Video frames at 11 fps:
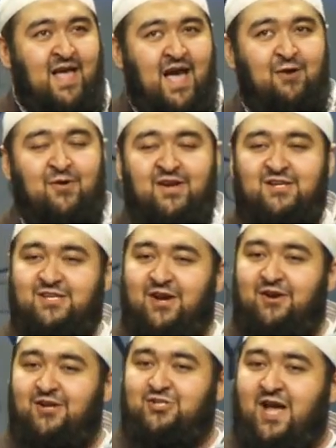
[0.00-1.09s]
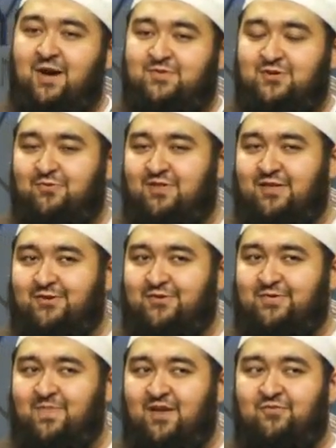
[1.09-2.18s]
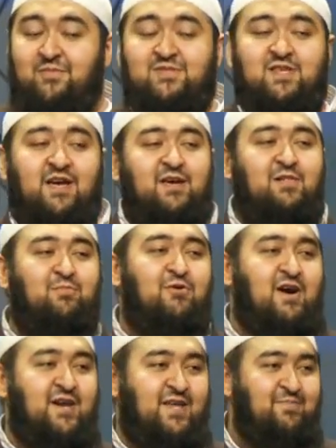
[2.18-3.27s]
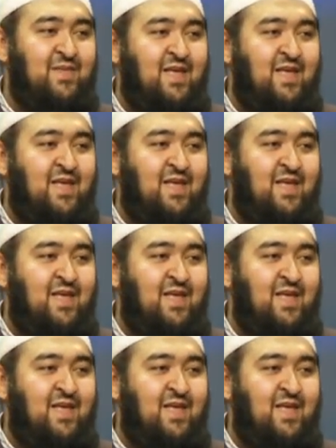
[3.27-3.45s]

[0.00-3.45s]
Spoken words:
I want to share a chapter with you from Sahih al-Bukhari.